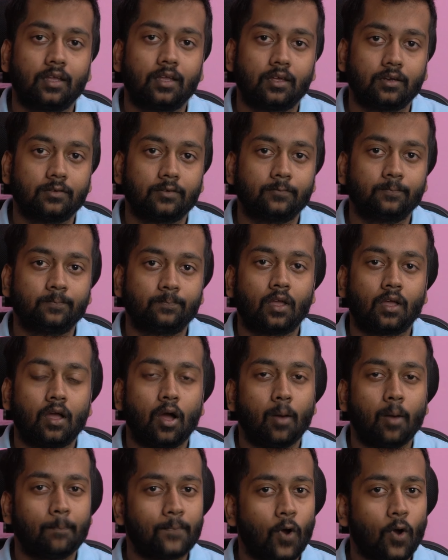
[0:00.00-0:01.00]
there.
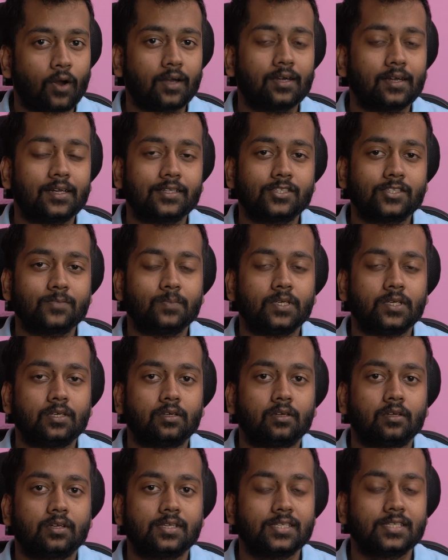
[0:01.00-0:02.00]
Pocket lets
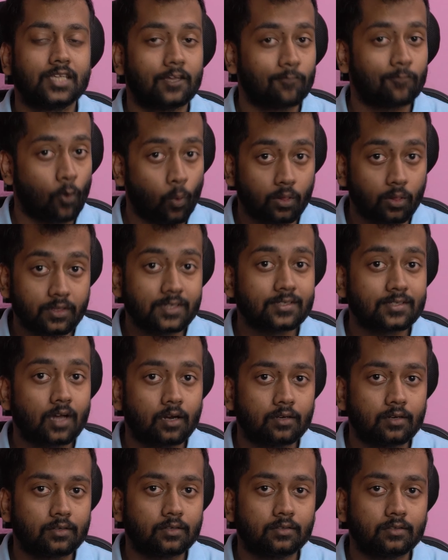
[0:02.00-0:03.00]
me save all these
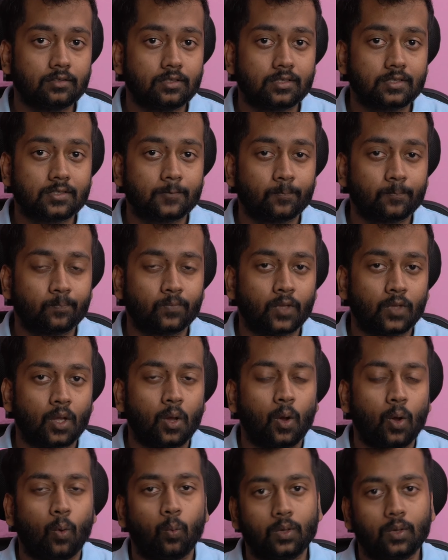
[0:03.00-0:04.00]
articles
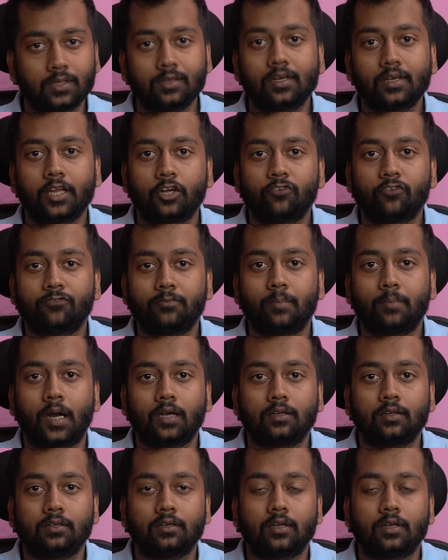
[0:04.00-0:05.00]
with a click of a
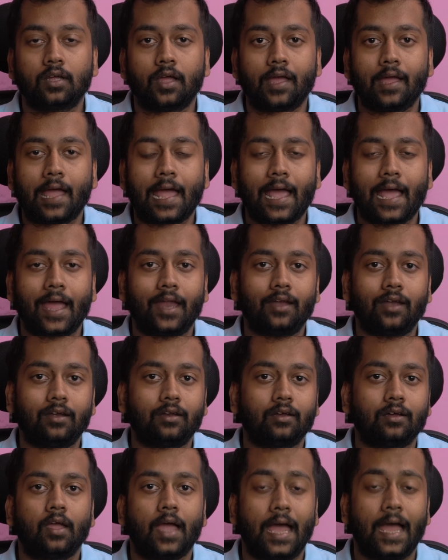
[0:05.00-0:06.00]
button
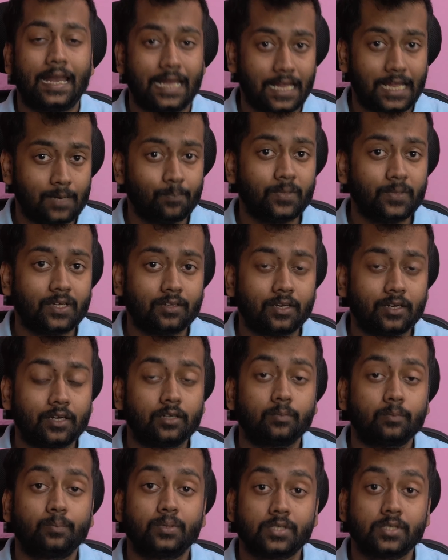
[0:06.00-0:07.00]
and help me create
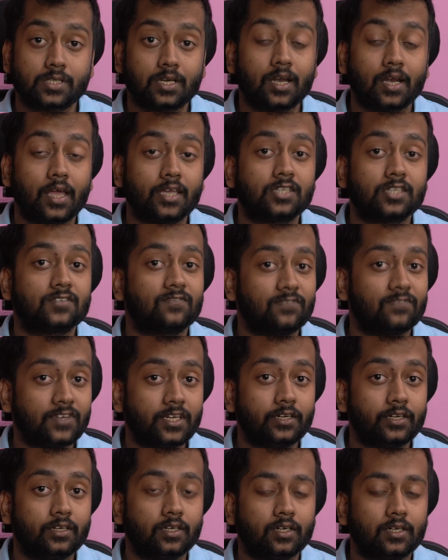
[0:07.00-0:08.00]
a personalized
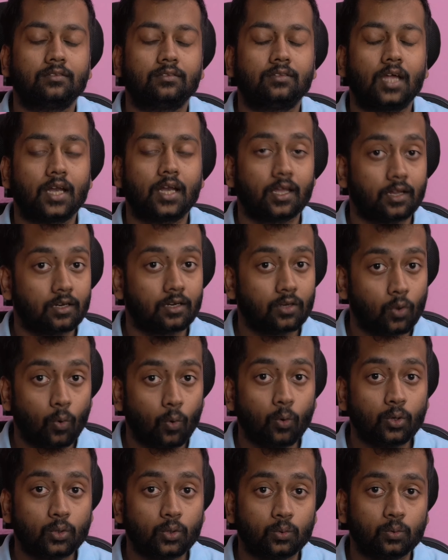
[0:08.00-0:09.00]
feed that I can
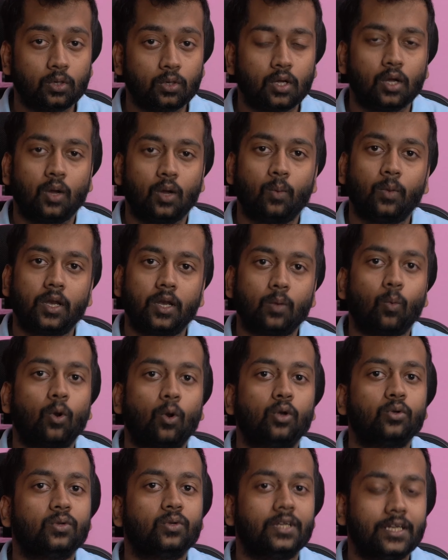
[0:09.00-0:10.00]
go to when I
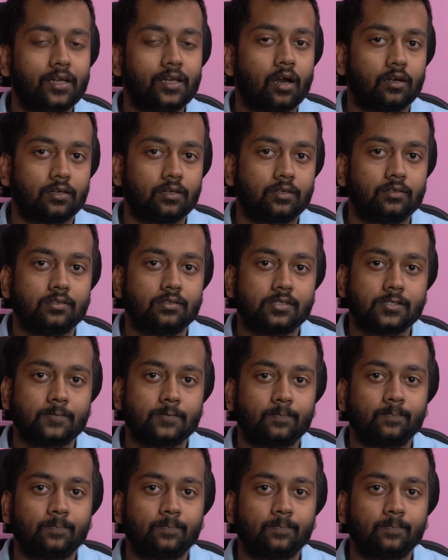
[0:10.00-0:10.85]
want to read articles.